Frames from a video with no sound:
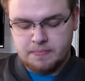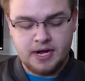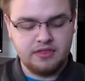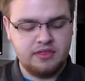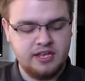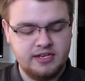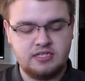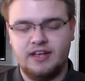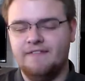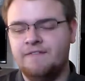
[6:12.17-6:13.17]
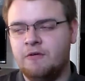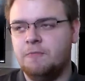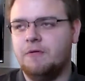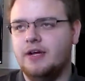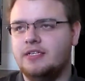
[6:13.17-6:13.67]
Bought this at
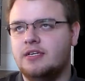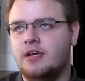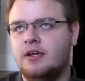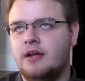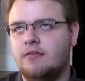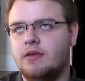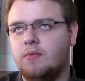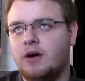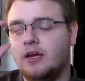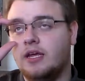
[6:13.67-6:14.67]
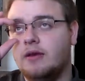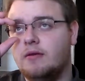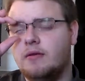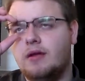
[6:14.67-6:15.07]
full price. Not really wanting it.